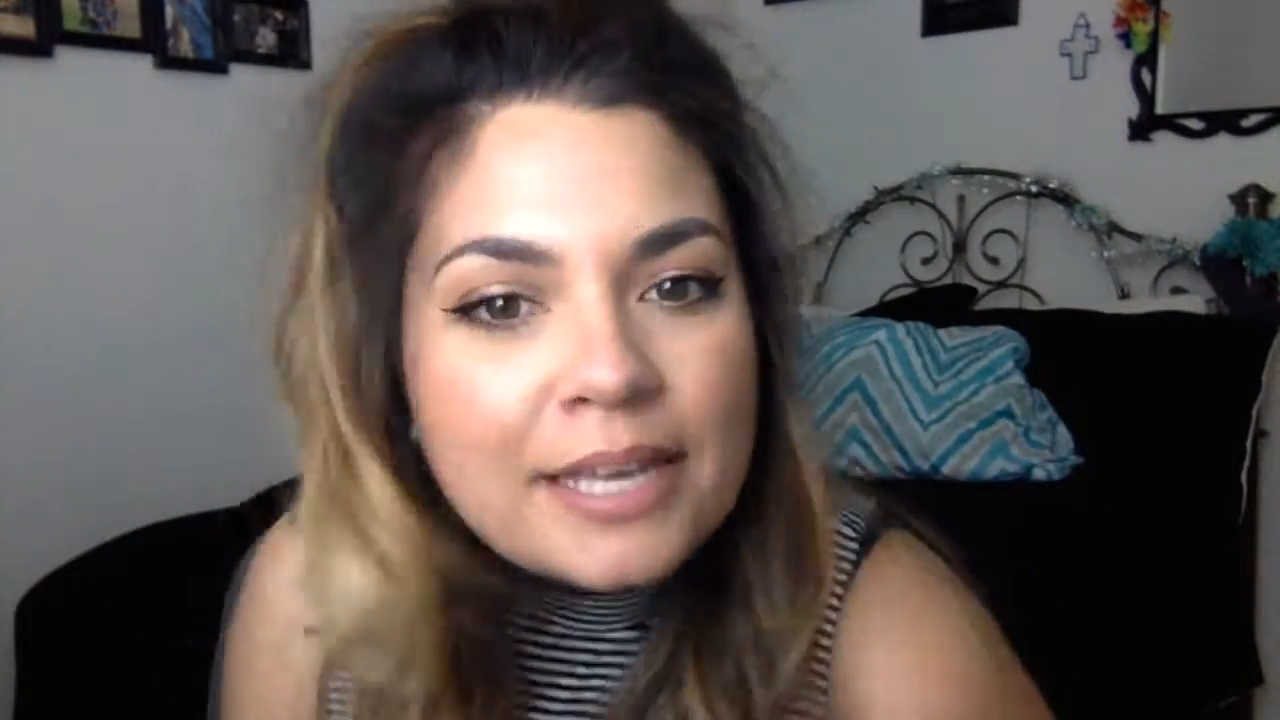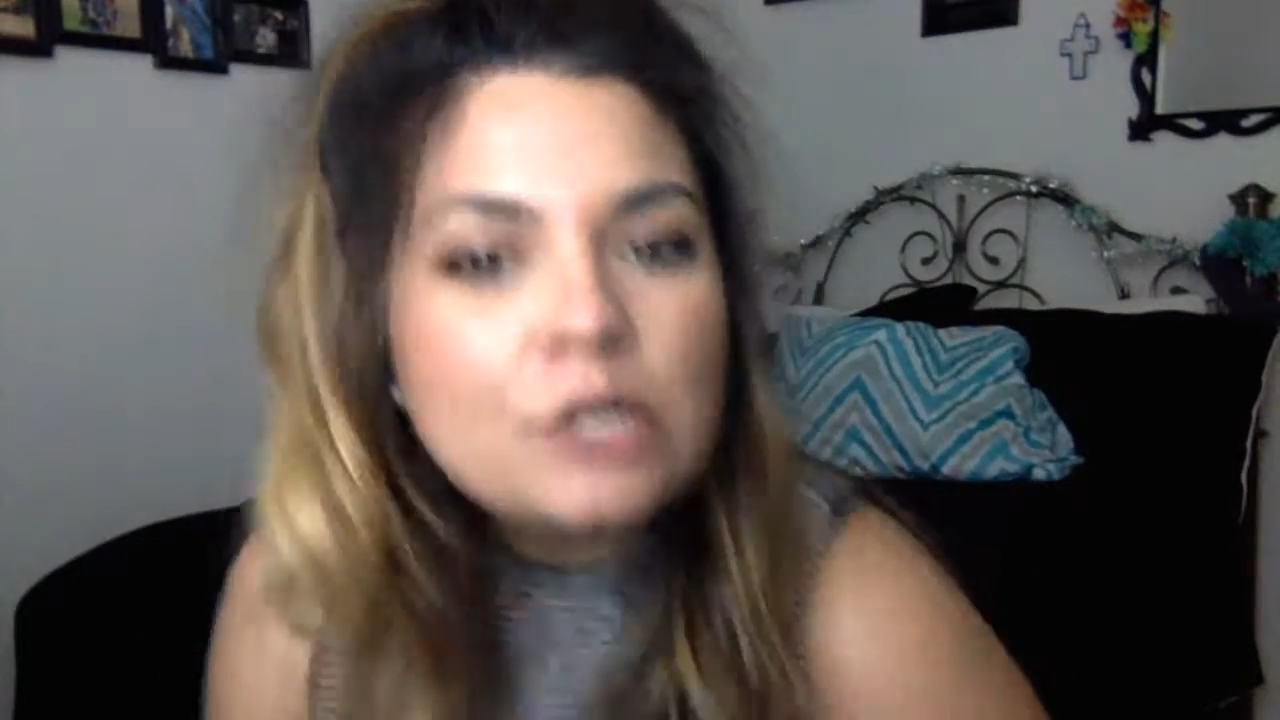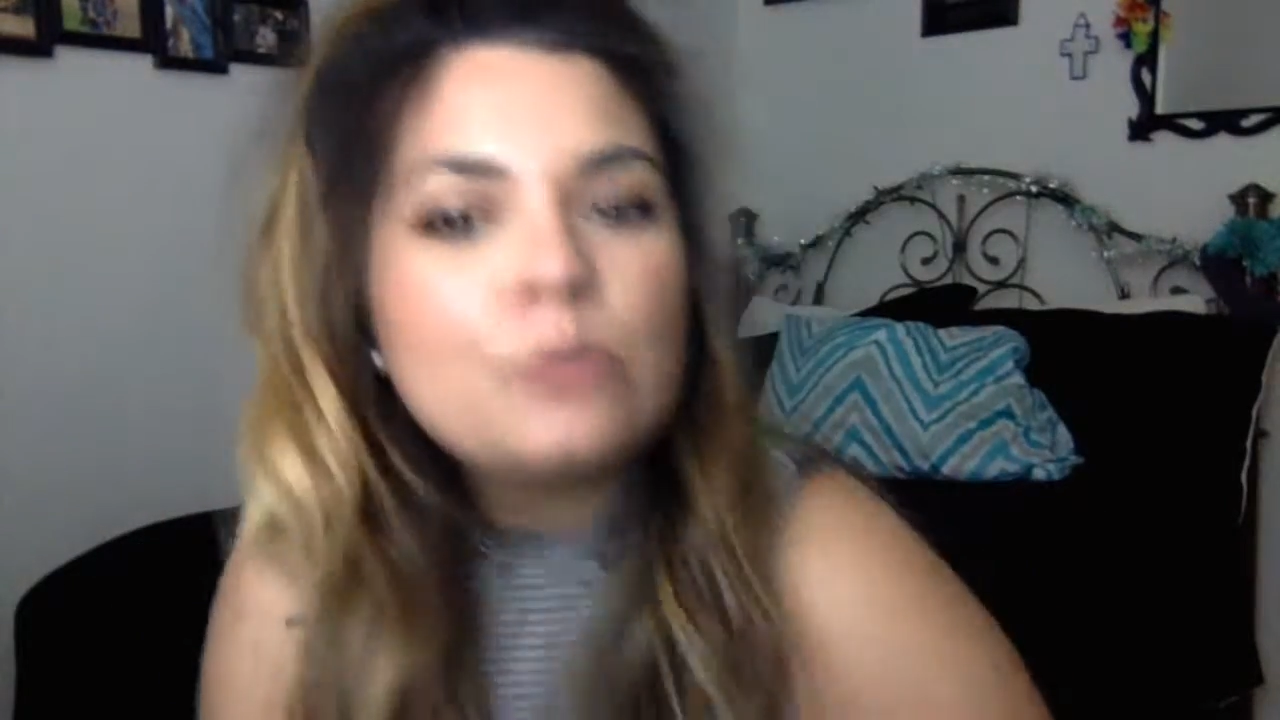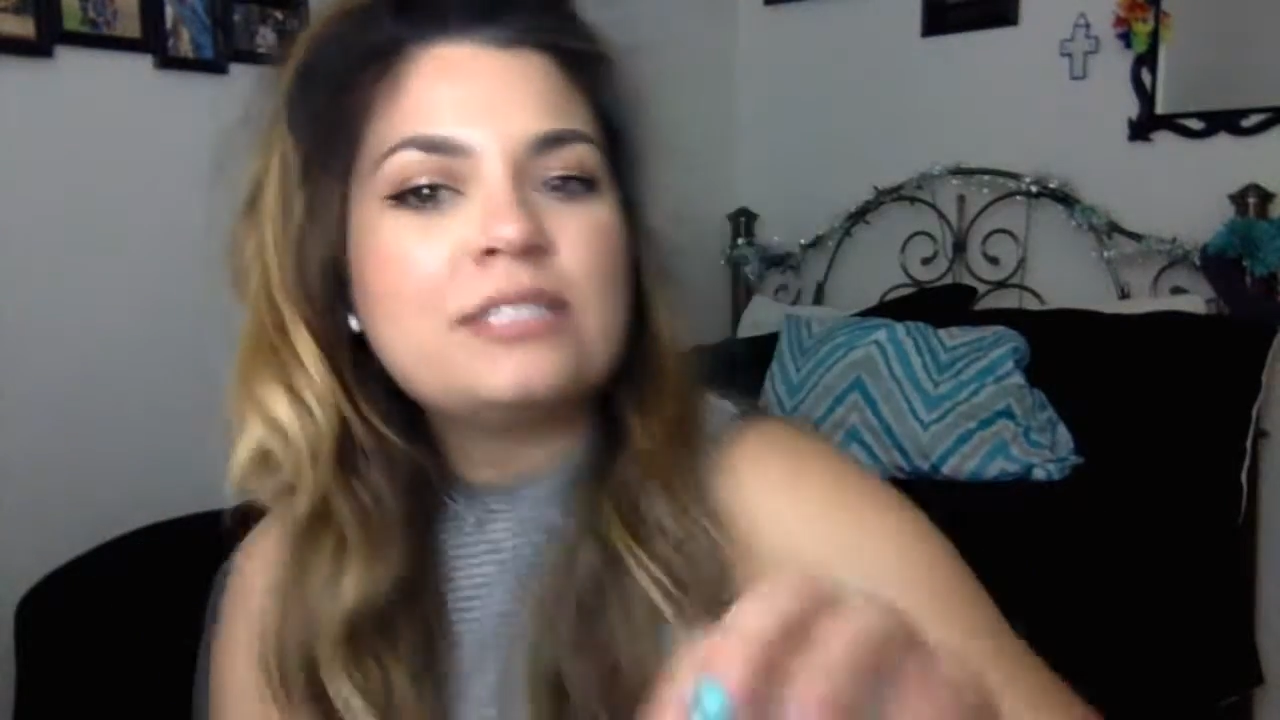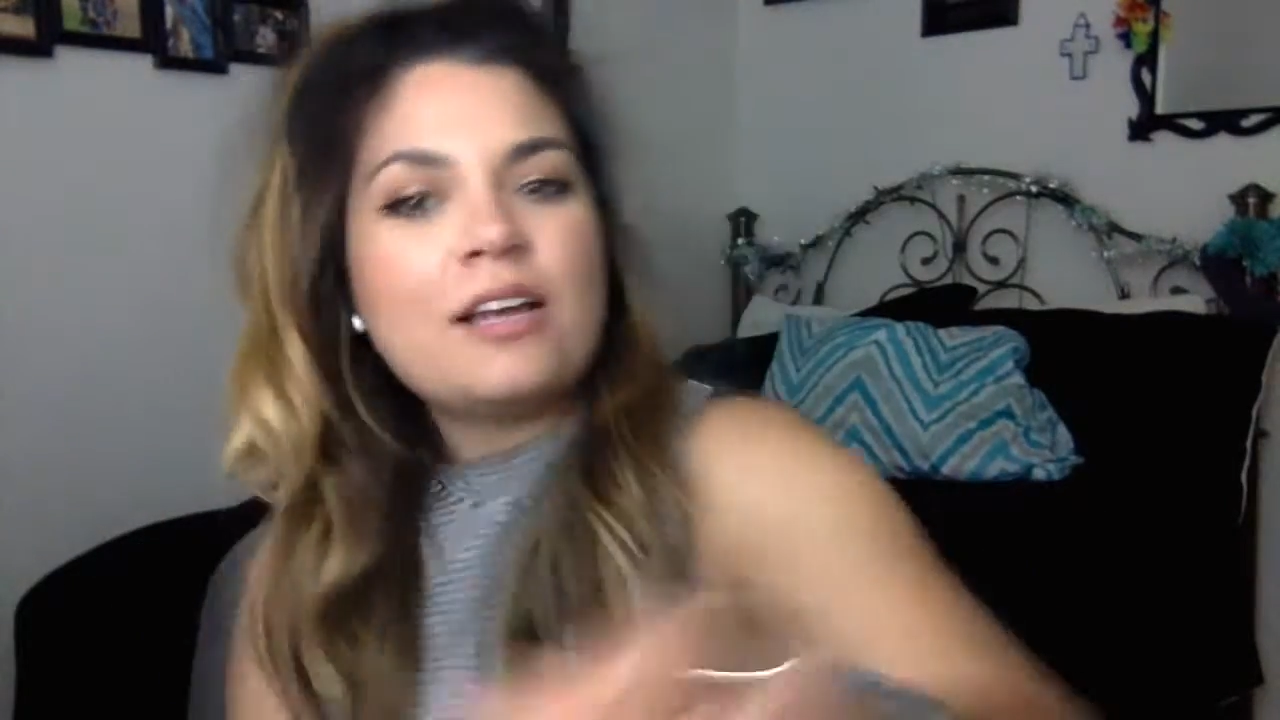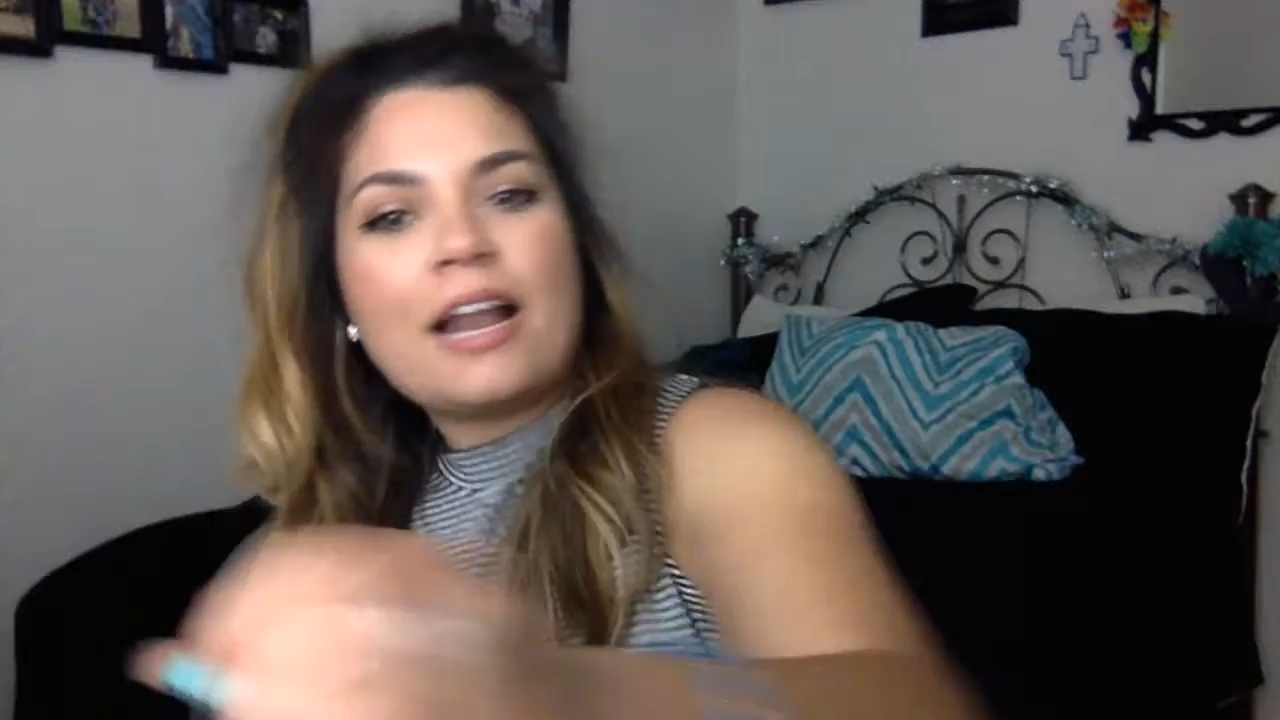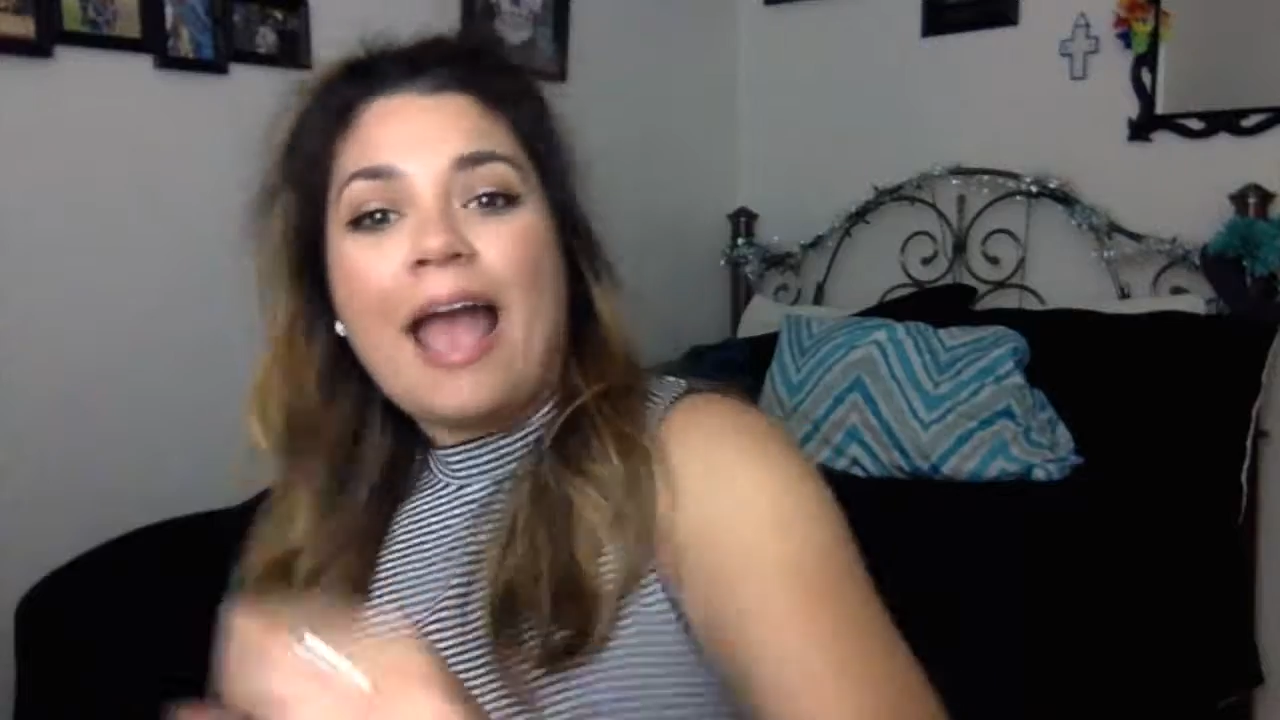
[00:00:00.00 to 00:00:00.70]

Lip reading: you was gonna